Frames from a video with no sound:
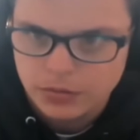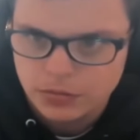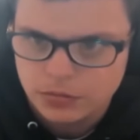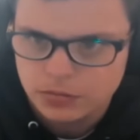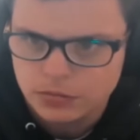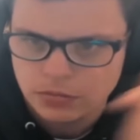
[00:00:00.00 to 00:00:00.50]

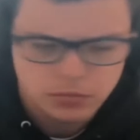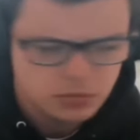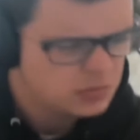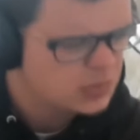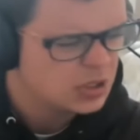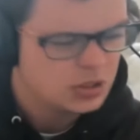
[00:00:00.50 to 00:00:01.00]
this
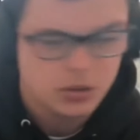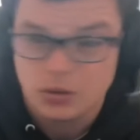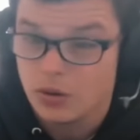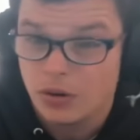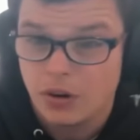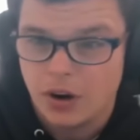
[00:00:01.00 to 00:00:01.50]
a sketch
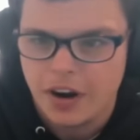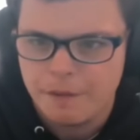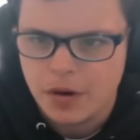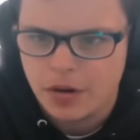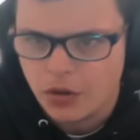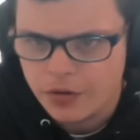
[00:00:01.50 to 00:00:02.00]
was taking
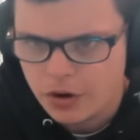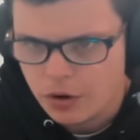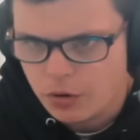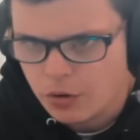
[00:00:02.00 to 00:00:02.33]
I've been ass, living